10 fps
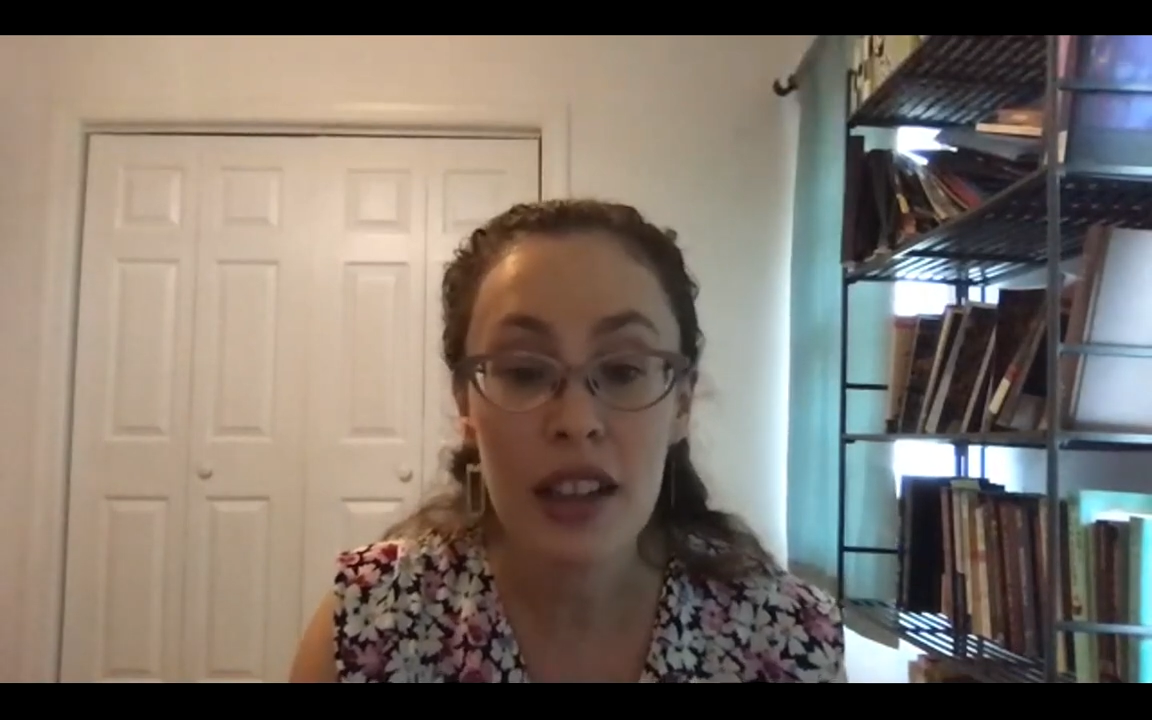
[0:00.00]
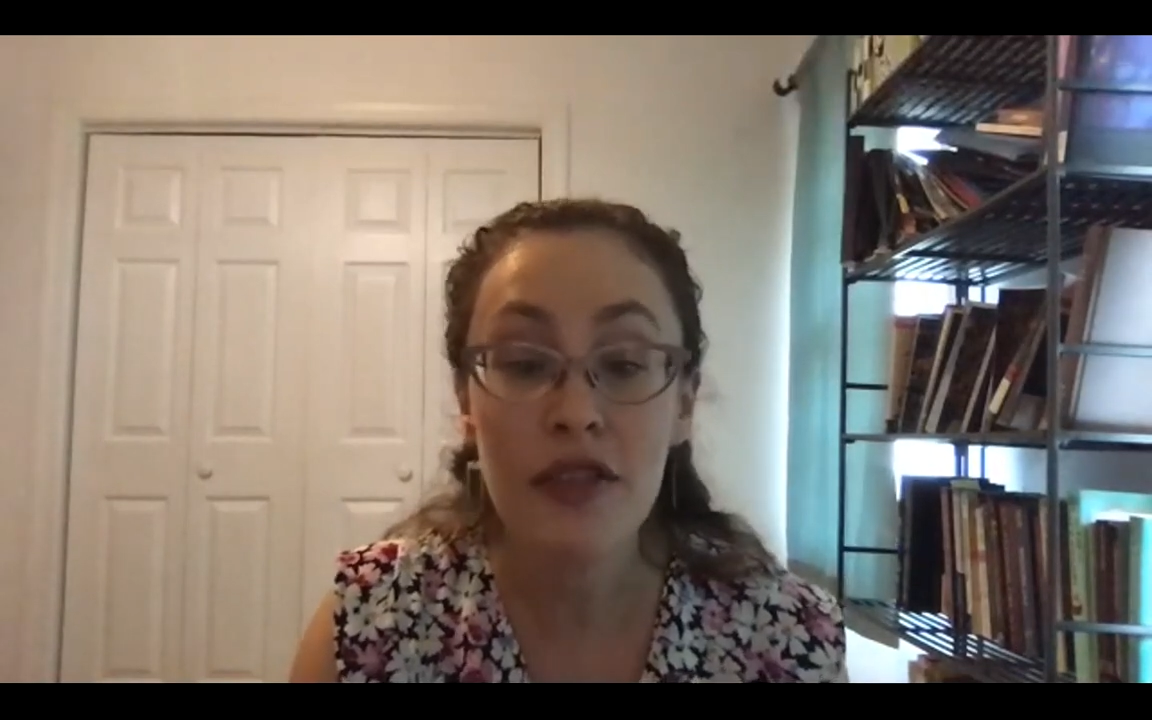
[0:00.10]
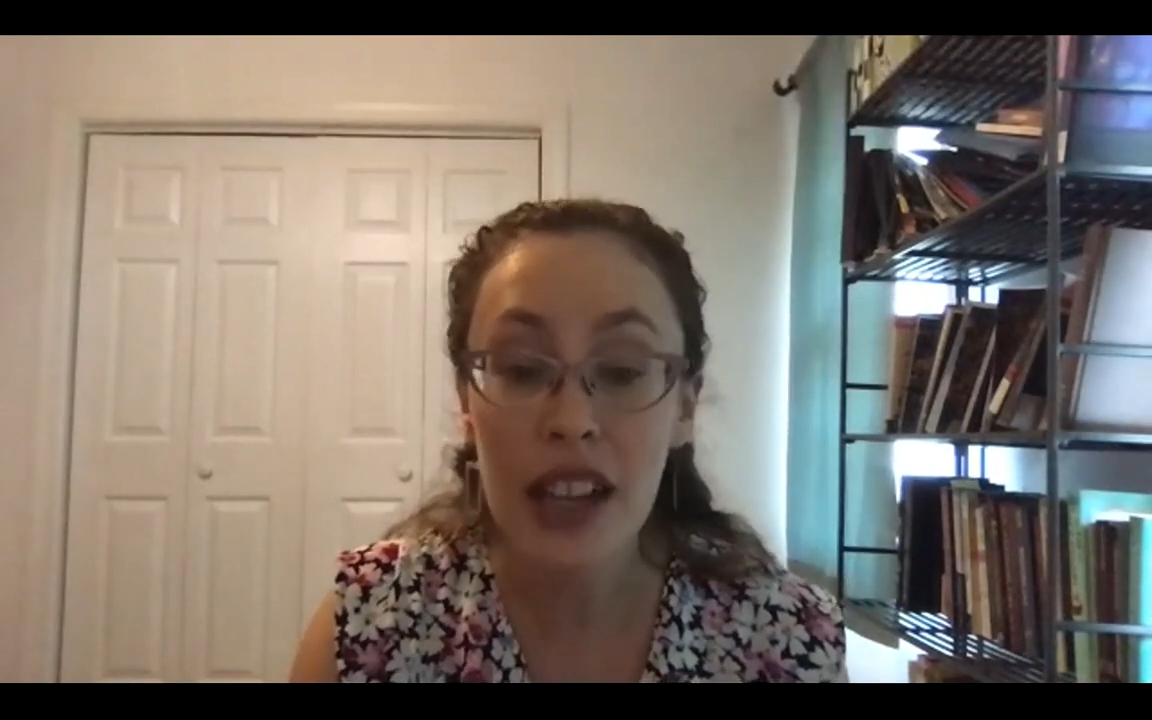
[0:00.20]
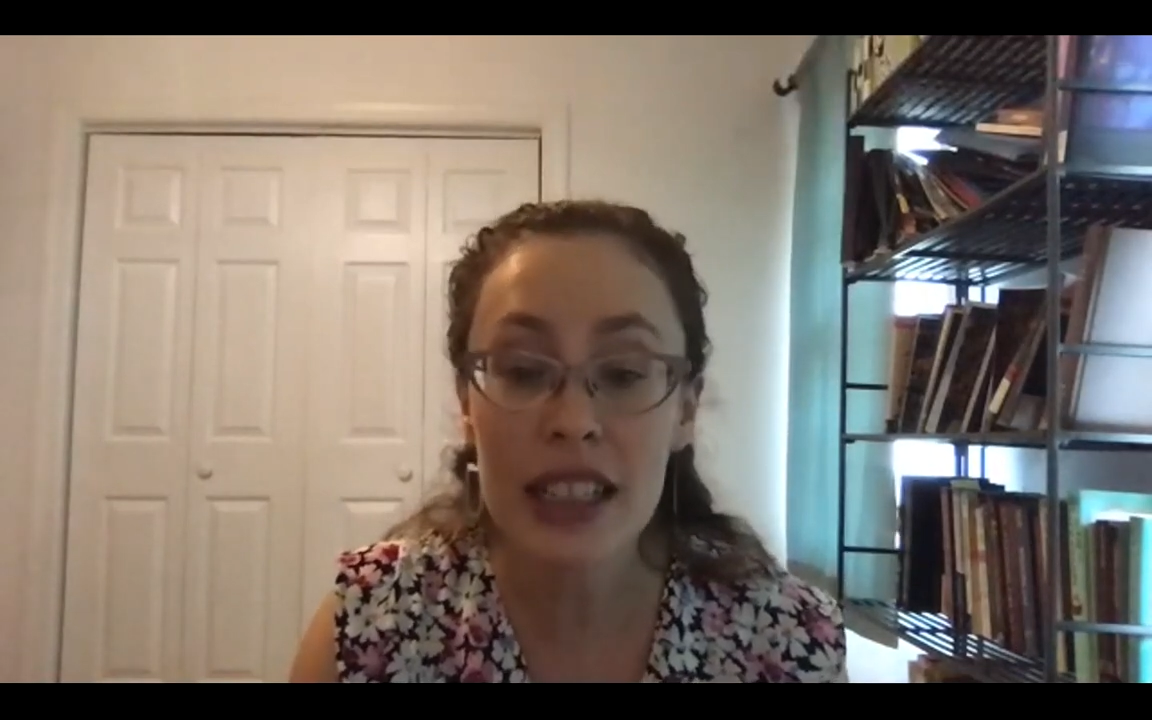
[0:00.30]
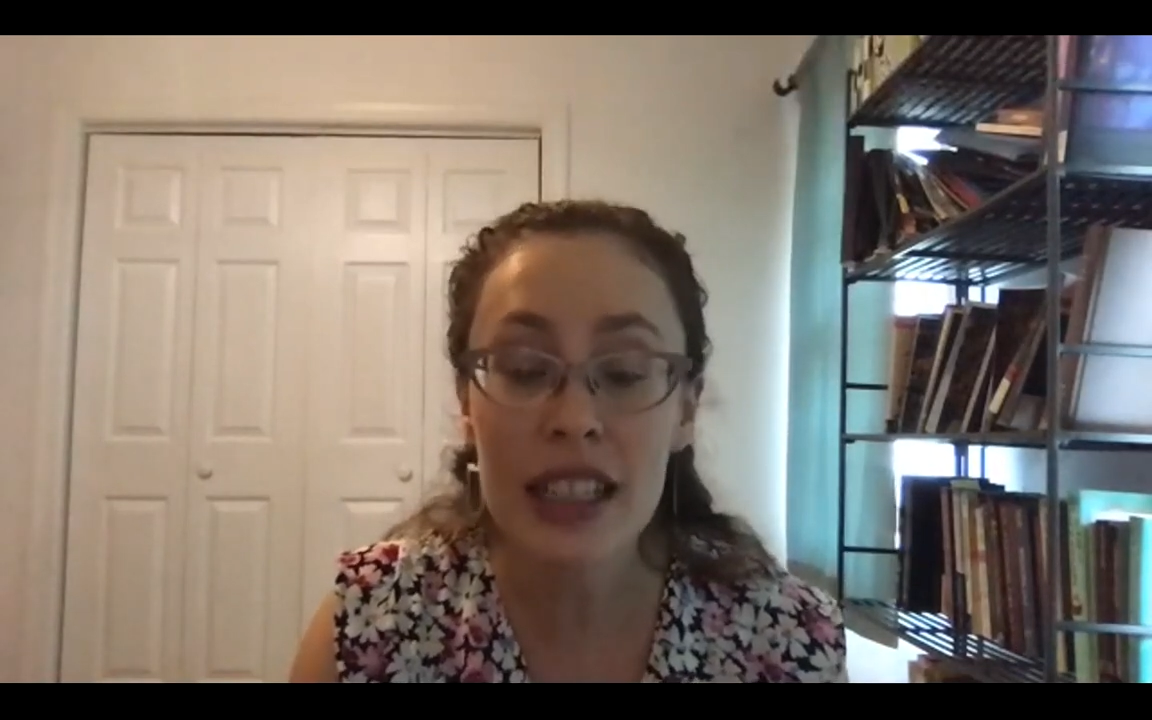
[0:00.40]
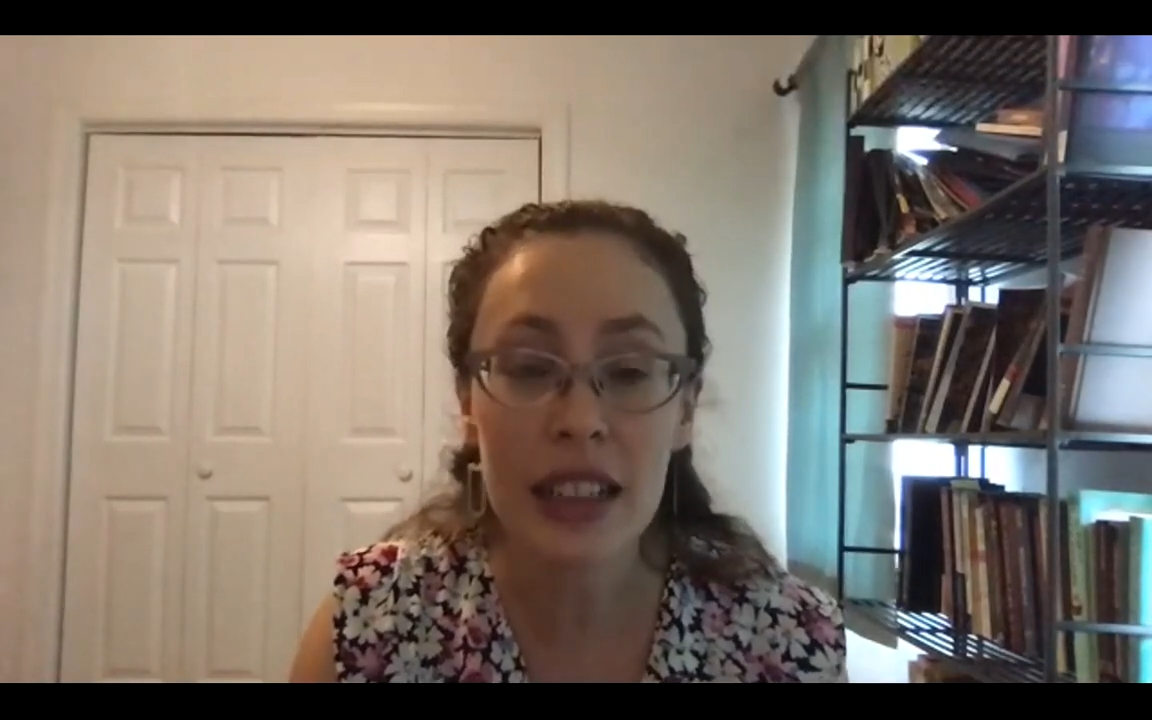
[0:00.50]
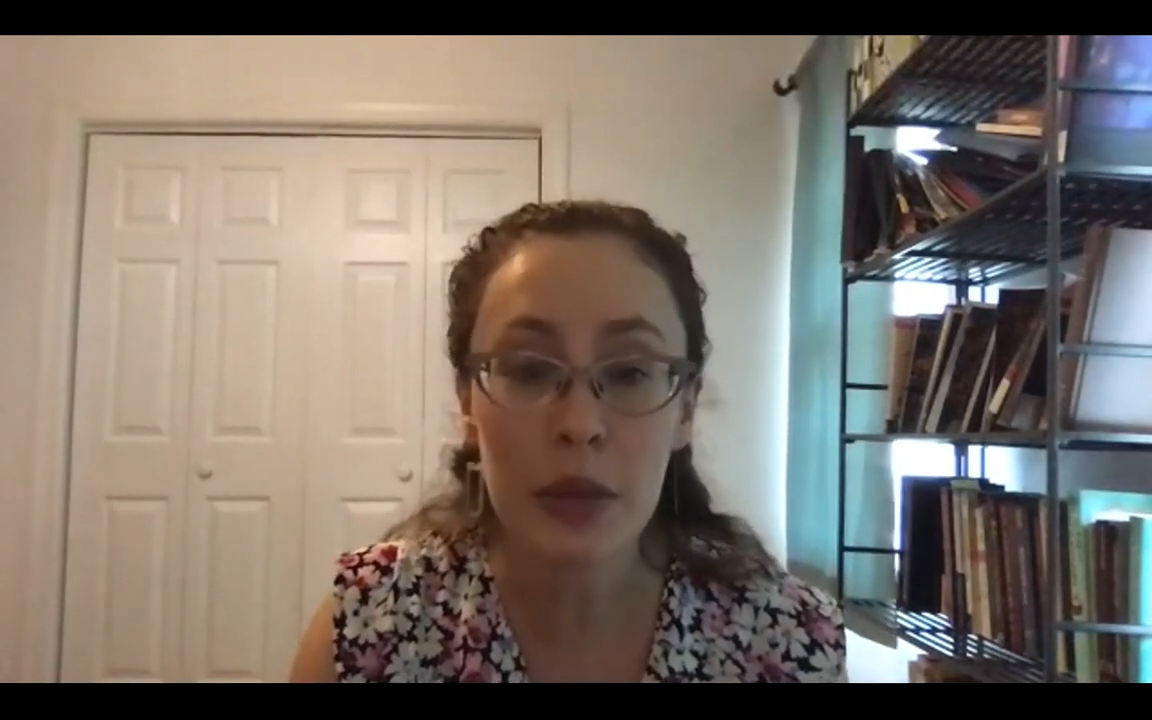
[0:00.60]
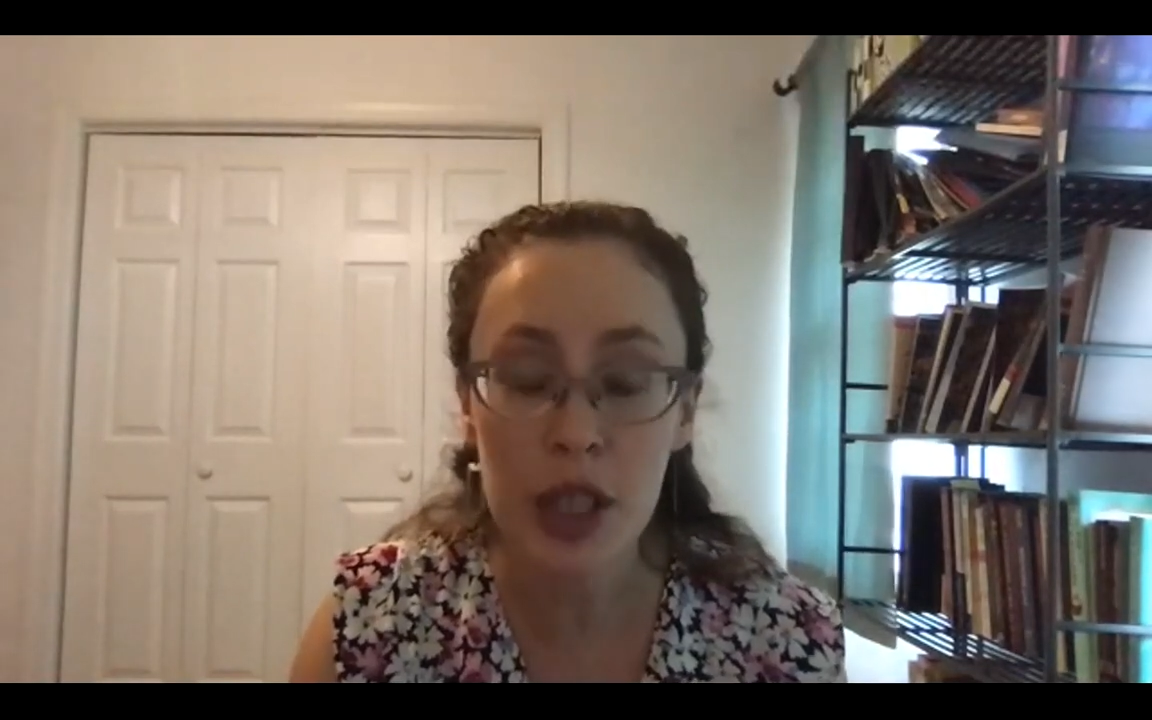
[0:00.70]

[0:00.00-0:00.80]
funding,